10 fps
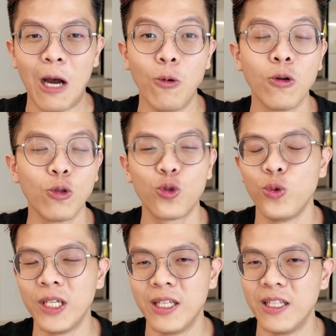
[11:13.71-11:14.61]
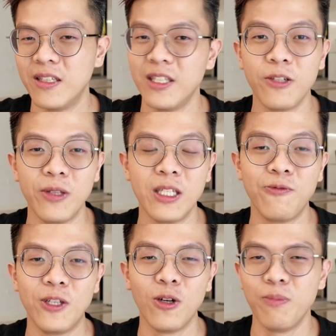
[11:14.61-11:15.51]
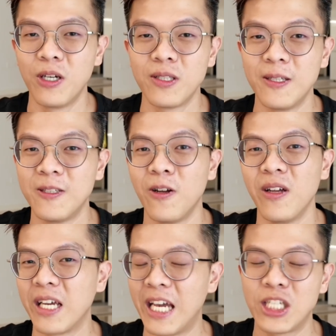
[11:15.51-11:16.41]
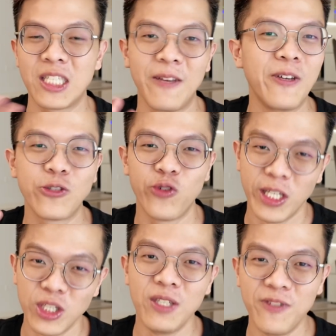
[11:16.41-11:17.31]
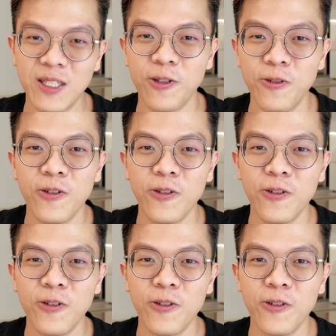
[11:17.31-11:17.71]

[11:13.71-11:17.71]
I won't go through it in detail in this video because this is not a cash saving strategy video.